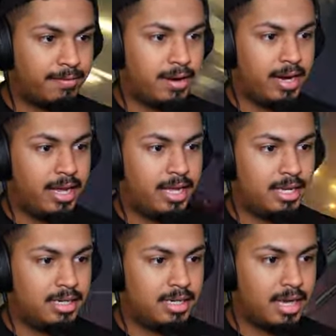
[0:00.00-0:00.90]
friend
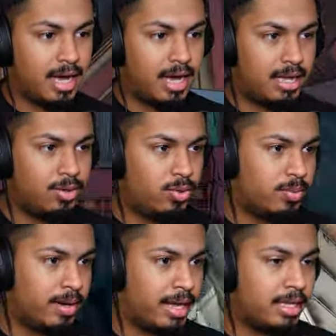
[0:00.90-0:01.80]
die. Oh
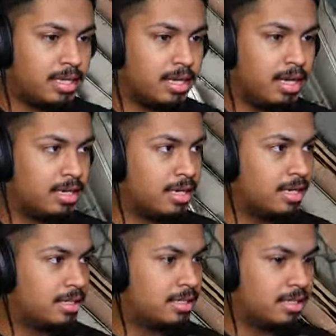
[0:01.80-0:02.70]
my
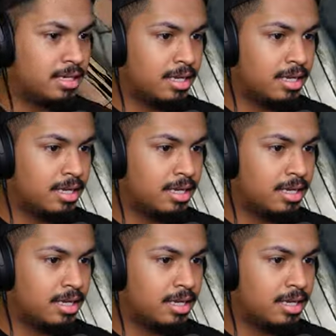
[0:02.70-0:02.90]
goodness.